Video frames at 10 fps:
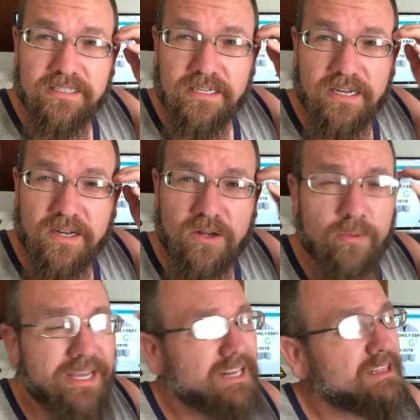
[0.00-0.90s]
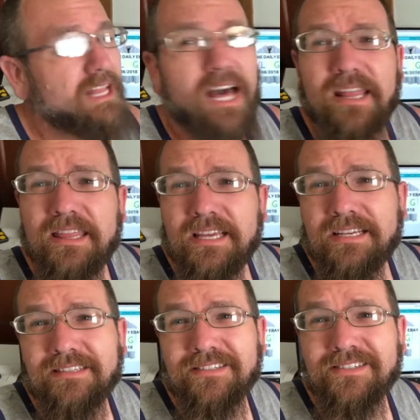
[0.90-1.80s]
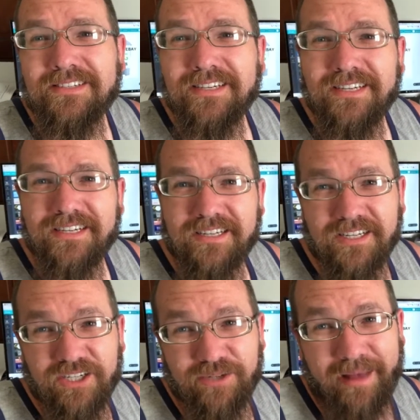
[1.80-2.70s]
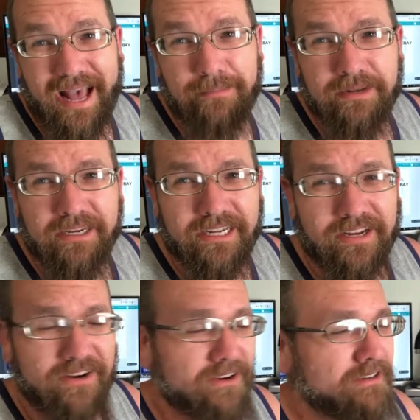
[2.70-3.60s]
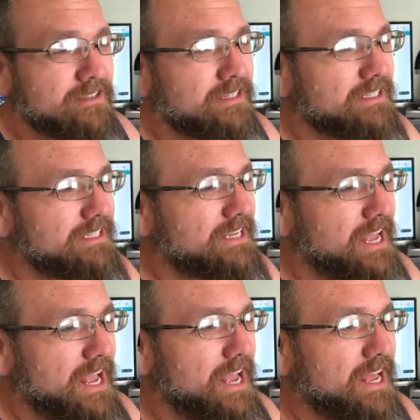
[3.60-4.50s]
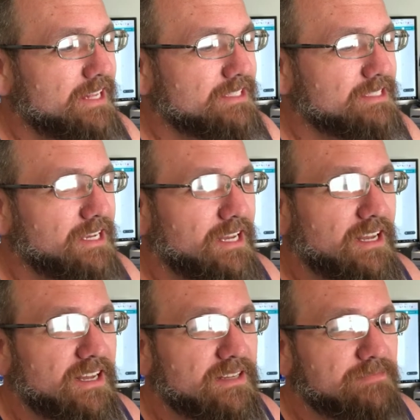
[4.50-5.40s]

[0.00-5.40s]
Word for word: Uh, we got a lot of things um, happening here, and. Uh,